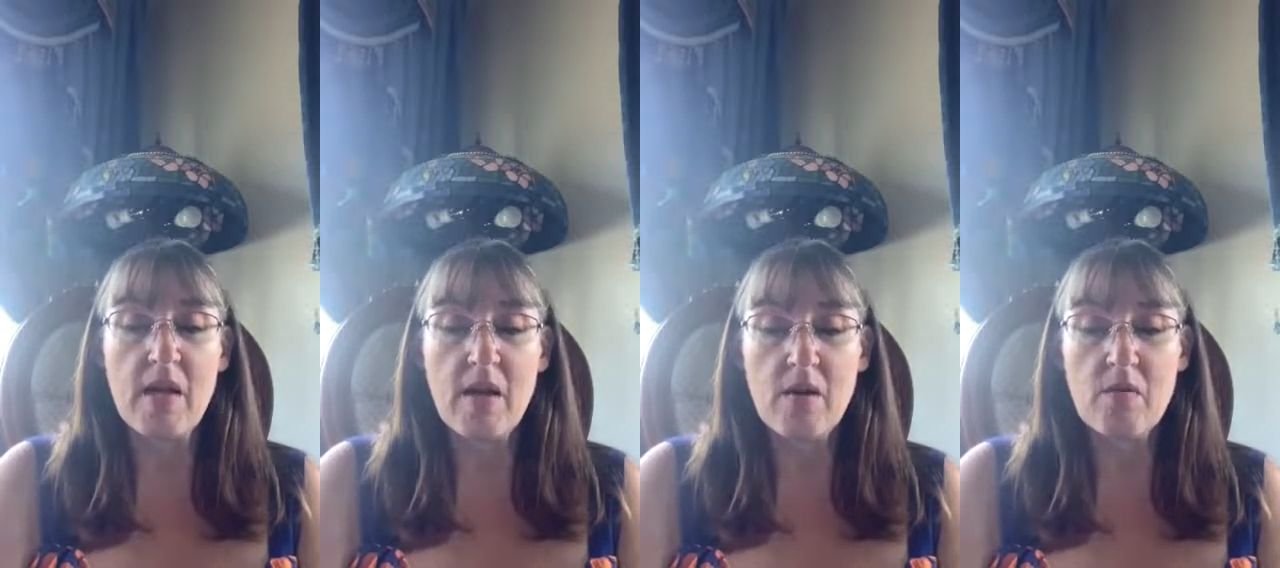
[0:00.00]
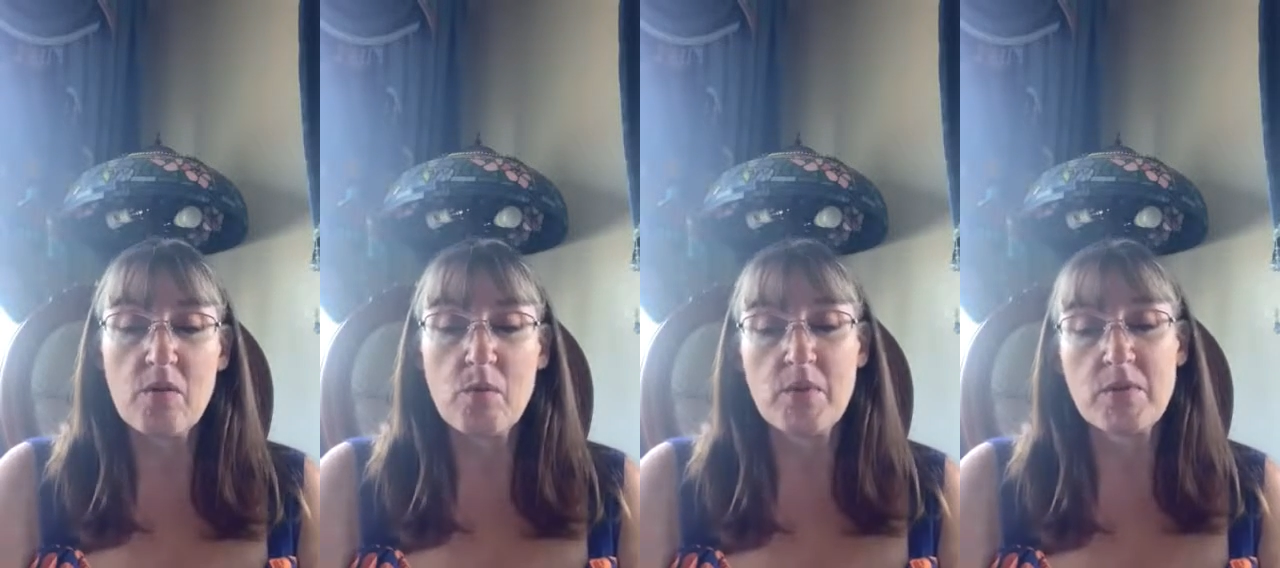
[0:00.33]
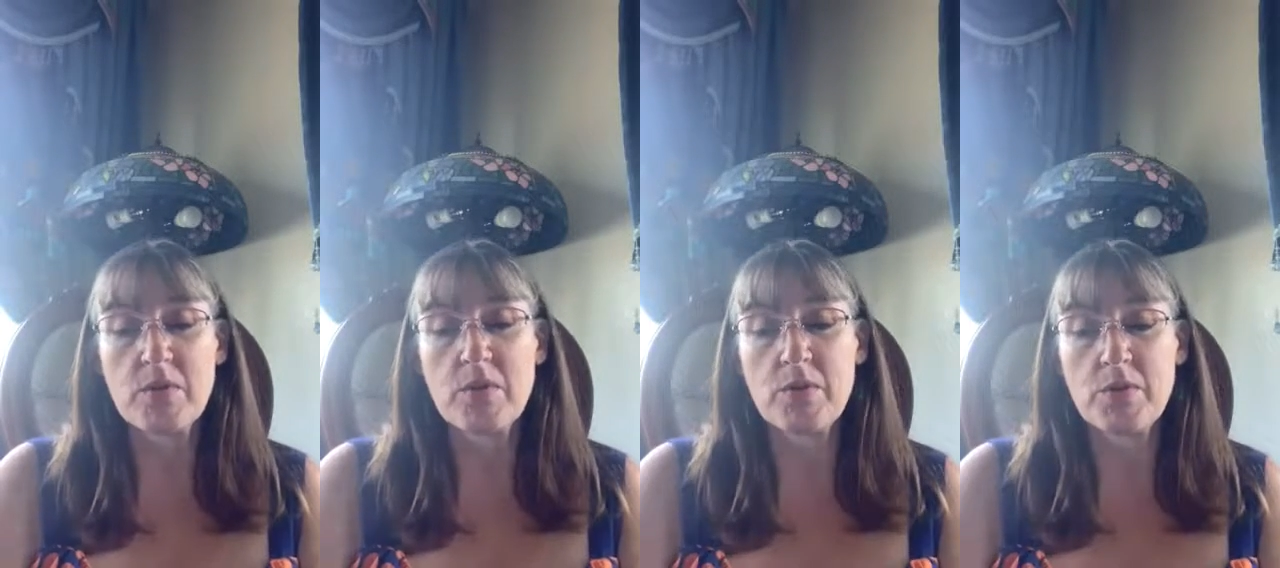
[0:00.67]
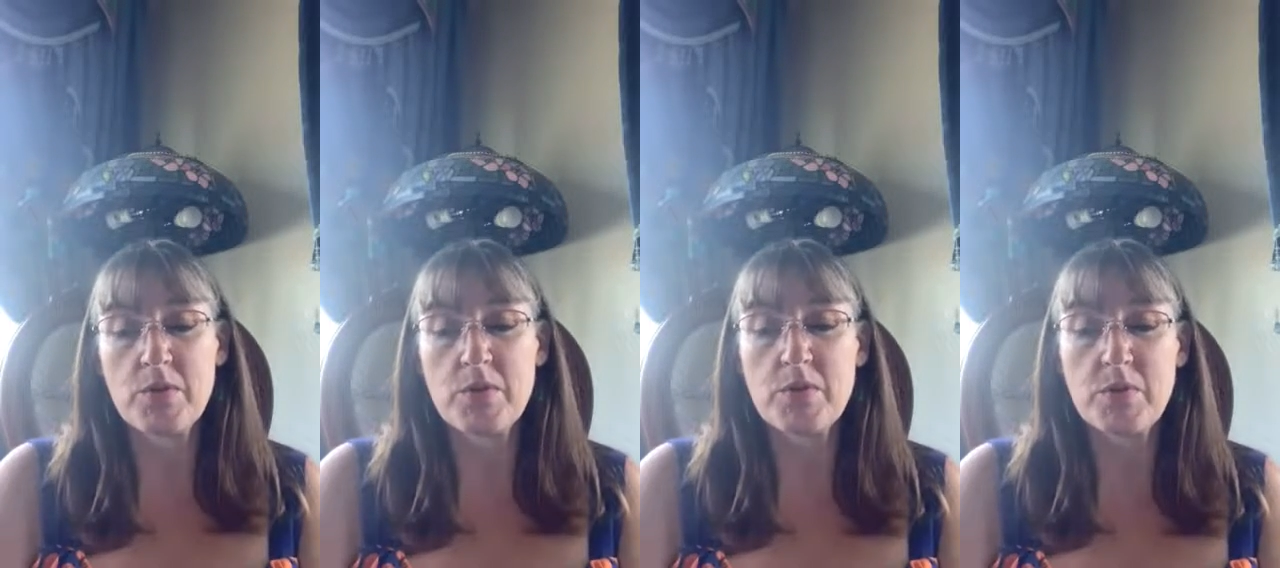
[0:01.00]
everyone's
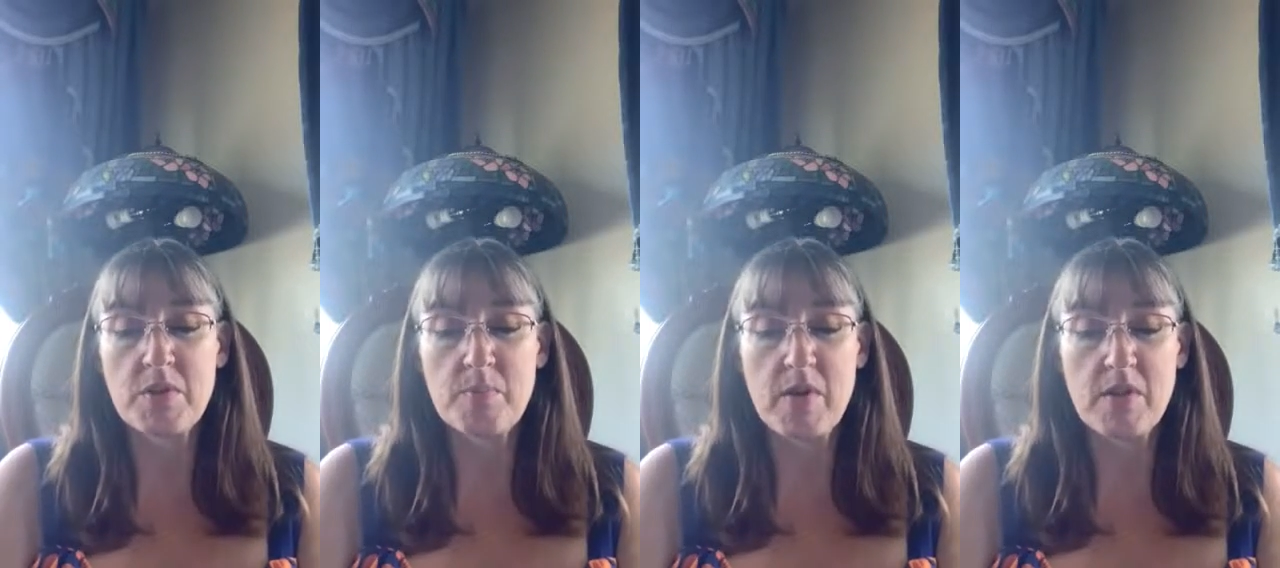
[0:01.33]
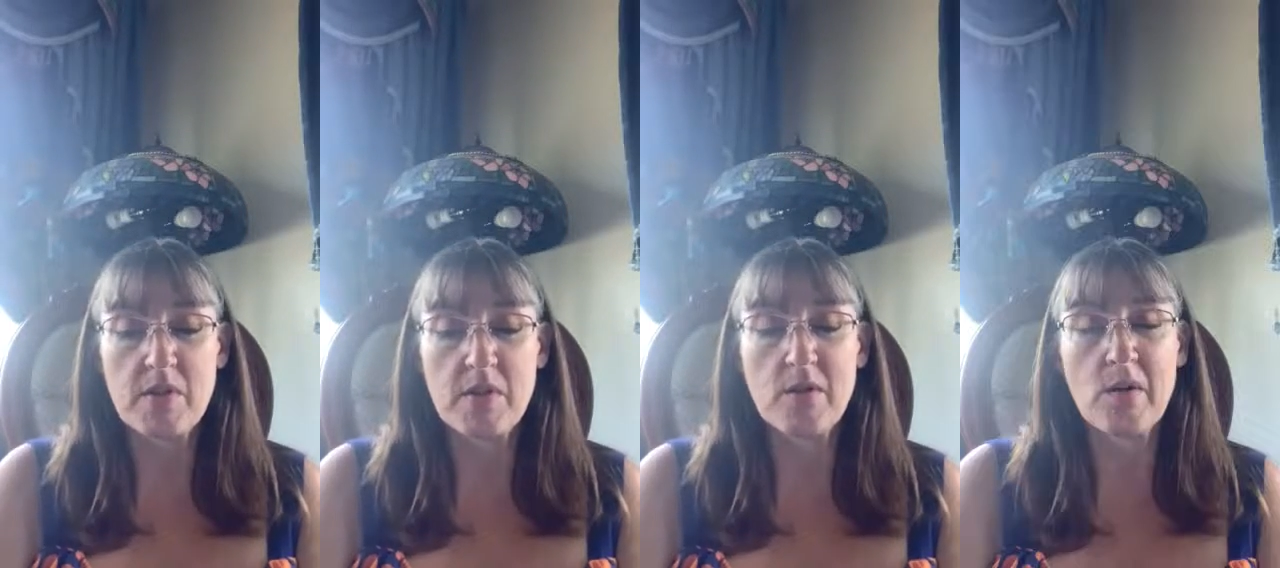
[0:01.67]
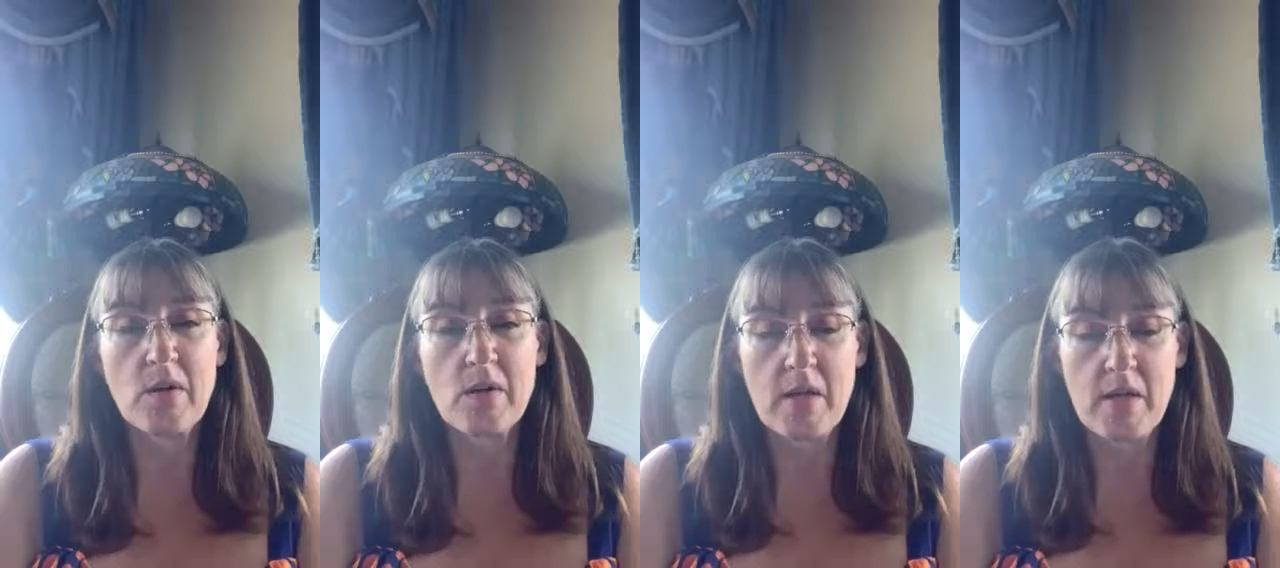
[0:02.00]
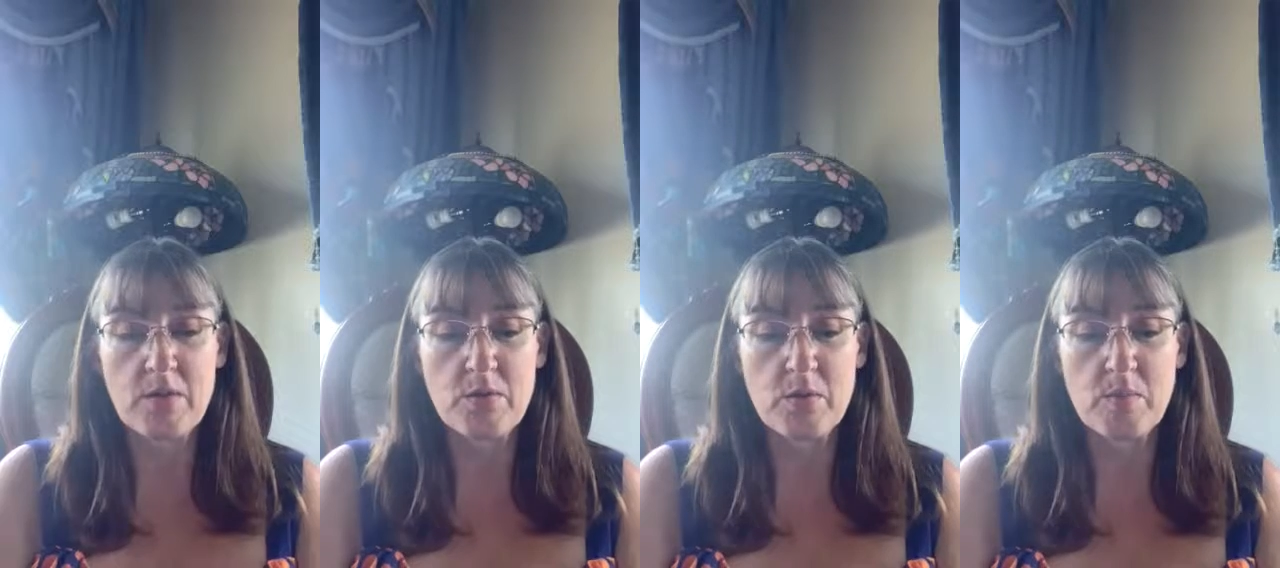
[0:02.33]
culture is respected in our
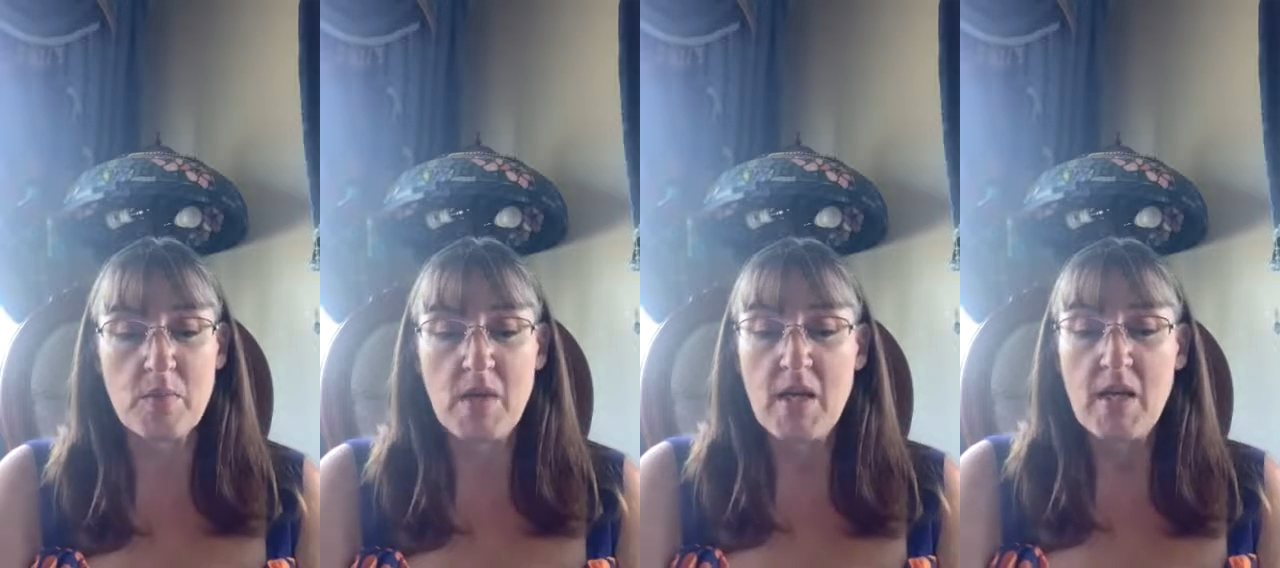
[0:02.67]
classroom.